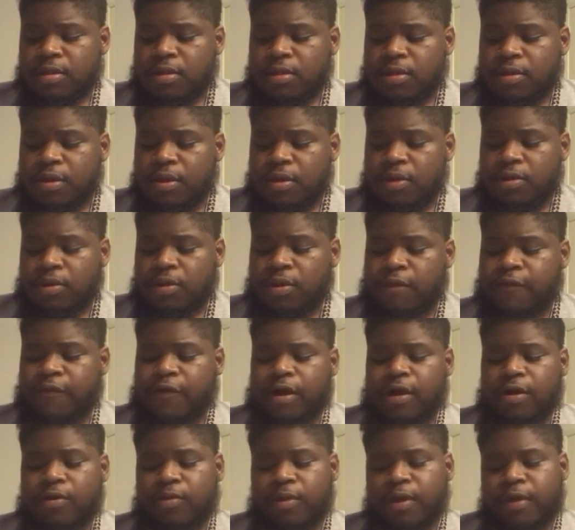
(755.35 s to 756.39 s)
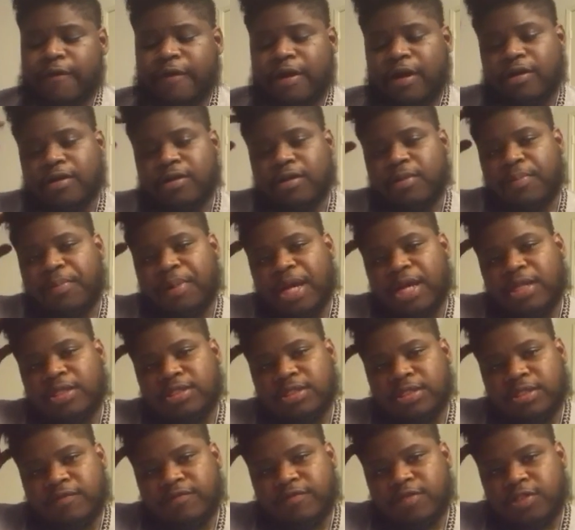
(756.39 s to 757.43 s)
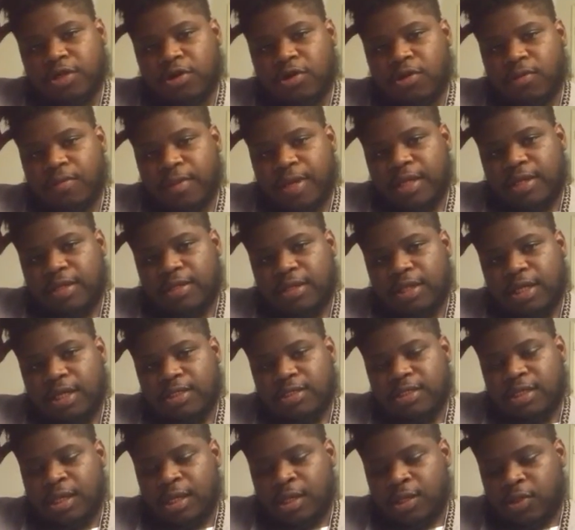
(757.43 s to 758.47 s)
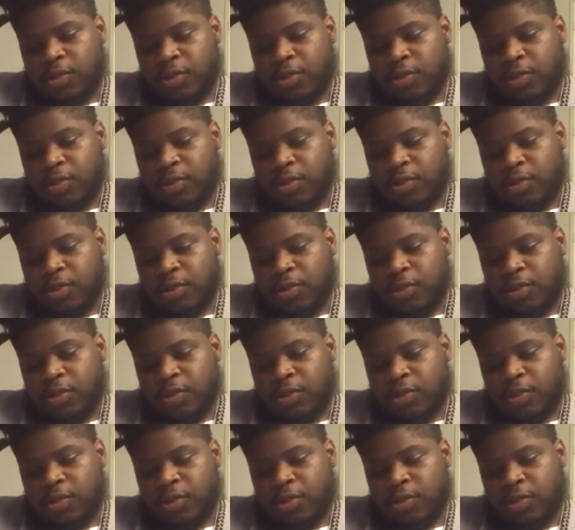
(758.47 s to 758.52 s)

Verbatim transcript: You know, you've heard we've heard of the patience of Job, man, the things he